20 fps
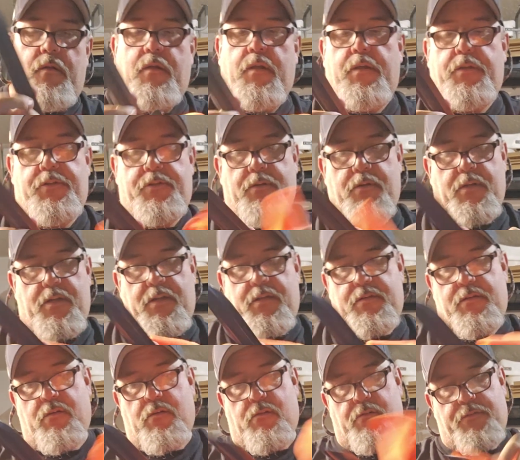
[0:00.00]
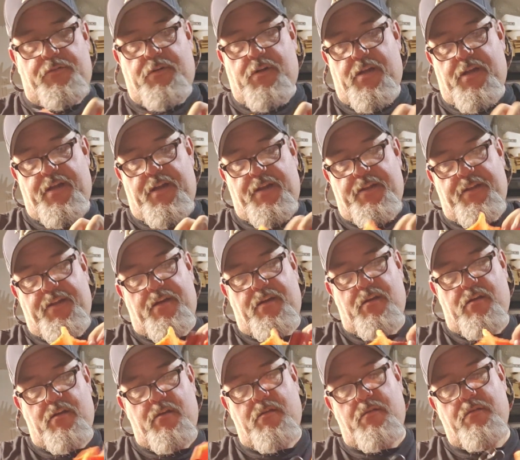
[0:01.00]
Make sure that's all dry in
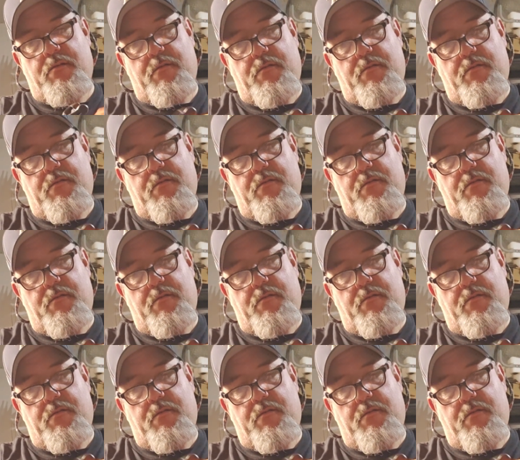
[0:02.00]
there.